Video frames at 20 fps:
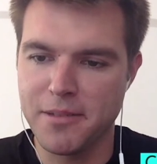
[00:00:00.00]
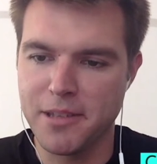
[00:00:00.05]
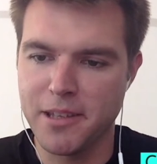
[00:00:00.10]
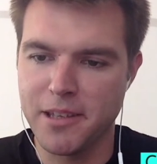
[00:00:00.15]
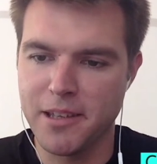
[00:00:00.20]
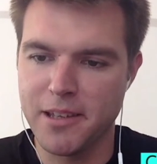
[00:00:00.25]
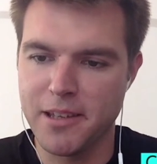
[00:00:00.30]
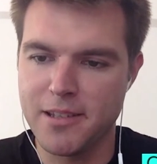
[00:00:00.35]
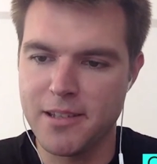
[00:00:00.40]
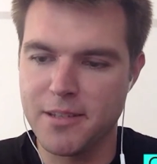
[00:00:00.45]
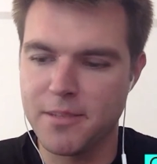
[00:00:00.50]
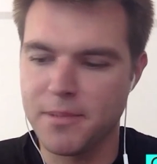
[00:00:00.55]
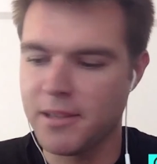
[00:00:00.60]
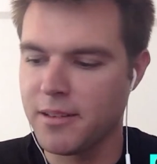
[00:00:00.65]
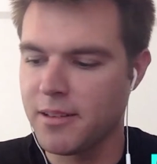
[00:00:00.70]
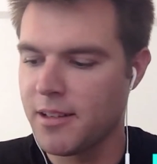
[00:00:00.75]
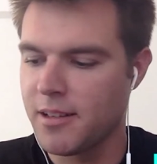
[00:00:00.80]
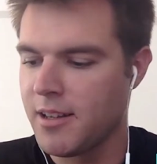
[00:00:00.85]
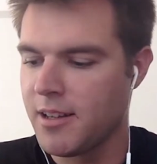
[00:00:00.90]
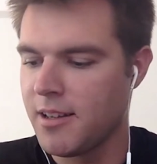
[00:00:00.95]
over the years. I
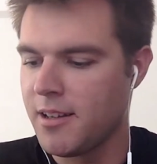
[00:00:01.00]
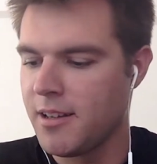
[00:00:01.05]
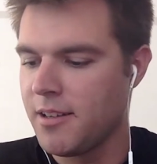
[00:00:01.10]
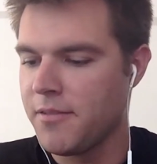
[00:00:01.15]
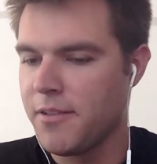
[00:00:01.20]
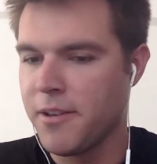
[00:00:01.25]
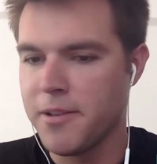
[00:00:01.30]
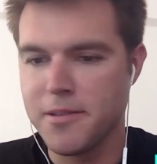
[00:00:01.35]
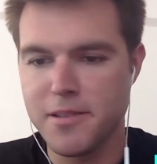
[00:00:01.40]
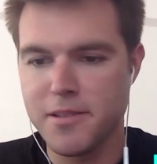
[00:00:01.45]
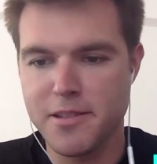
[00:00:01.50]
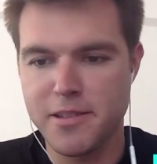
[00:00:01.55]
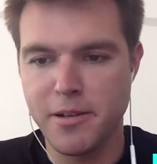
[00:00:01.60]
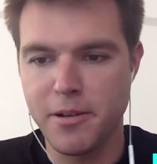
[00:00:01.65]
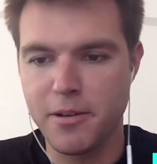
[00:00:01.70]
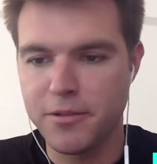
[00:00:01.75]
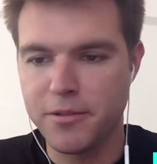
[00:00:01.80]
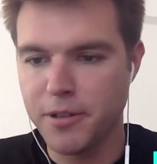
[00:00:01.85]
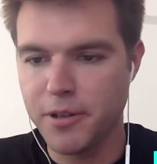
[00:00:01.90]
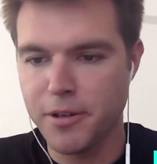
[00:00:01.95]
mean, Versus
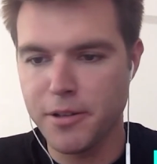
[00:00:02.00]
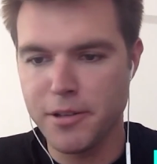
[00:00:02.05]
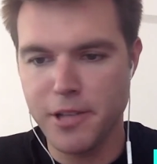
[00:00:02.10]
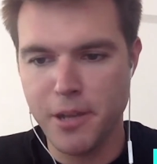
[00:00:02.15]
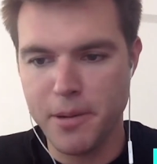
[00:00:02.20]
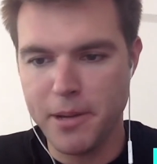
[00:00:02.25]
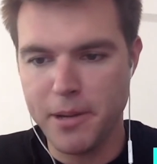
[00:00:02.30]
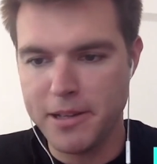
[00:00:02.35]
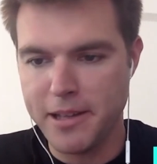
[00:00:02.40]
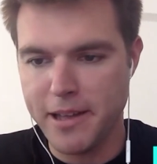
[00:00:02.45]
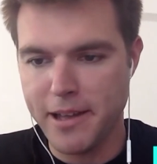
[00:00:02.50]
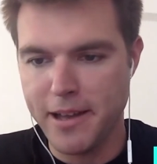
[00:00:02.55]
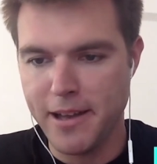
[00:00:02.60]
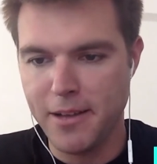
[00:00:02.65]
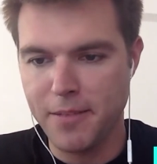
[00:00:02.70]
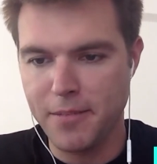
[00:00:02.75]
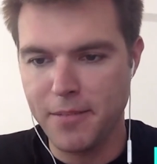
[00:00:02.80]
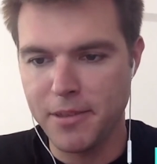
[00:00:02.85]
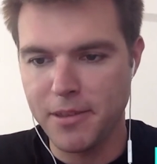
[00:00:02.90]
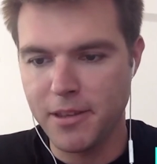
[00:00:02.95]
Silk Road going
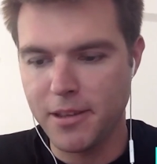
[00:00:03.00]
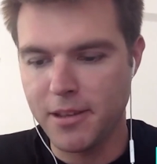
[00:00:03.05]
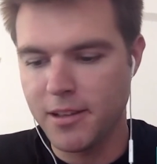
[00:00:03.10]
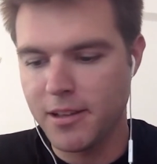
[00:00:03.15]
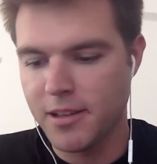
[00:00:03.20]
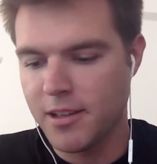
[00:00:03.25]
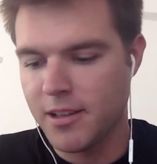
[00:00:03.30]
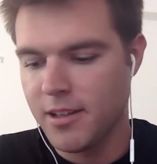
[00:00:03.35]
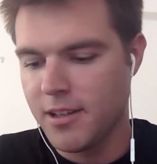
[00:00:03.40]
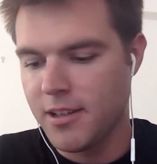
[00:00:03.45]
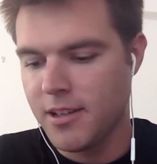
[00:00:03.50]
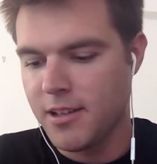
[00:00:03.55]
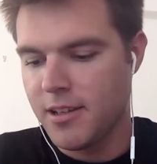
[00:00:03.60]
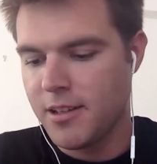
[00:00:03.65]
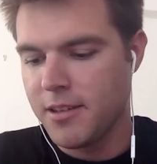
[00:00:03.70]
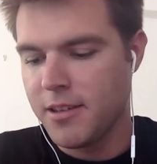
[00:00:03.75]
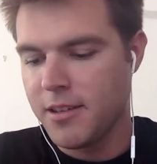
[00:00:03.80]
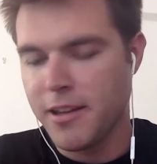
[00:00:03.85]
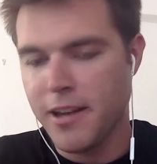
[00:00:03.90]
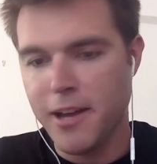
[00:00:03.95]
down when the
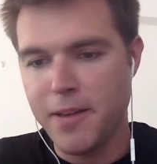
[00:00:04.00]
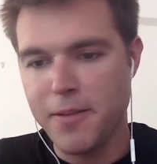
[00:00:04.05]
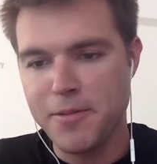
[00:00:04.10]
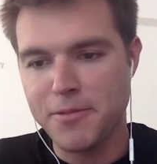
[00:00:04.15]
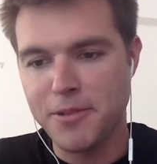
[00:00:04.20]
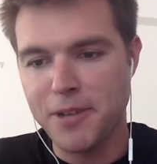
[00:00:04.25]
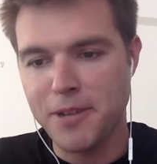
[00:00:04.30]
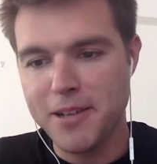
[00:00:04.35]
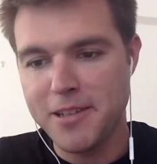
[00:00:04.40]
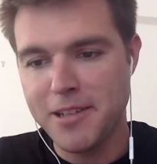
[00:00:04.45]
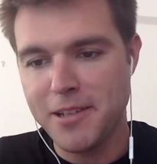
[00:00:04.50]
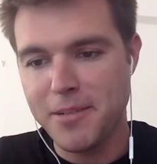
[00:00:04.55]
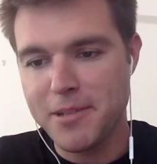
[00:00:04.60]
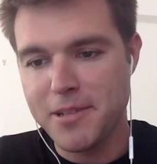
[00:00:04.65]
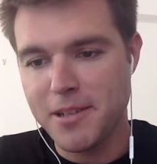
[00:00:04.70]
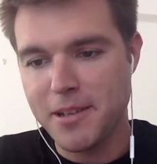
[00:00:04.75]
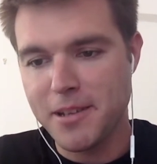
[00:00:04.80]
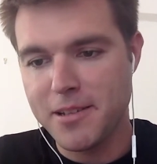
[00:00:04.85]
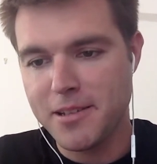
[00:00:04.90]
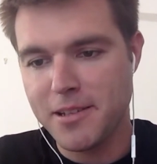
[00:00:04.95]
the guy that was writing
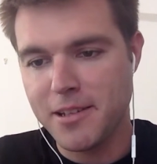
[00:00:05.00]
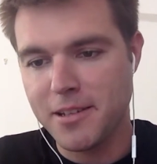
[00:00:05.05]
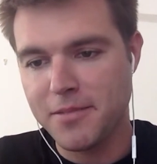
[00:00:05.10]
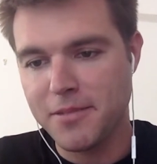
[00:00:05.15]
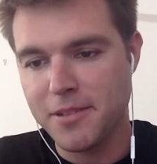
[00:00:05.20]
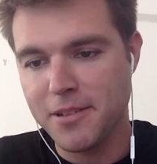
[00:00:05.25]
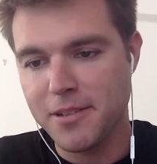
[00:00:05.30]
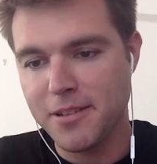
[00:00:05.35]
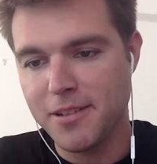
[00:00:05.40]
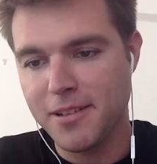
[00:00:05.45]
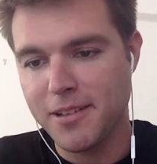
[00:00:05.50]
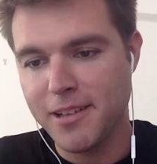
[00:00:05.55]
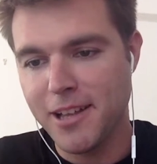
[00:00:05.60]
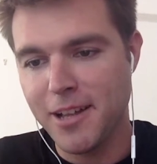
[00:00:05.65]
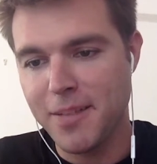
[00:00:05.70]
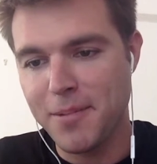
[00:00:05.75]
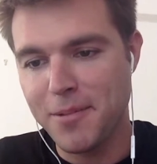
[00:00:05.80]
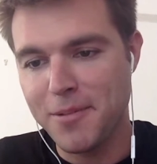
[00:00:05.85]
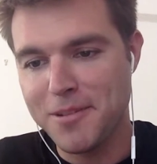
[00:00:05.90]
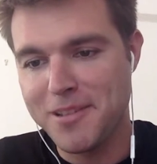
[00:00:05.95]
was asking for
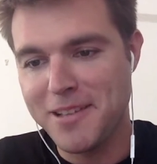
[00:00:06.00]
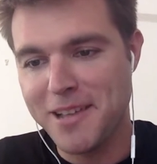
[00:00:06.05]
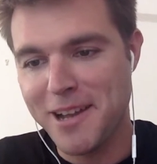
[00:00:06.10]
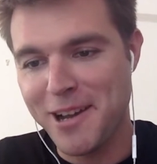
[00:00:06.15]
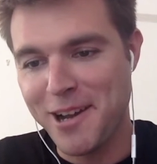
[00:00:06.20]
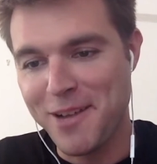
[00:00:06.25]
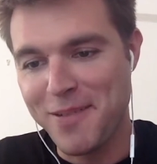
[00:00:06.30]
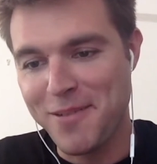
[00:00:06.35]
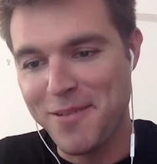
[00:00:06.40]
help on Stack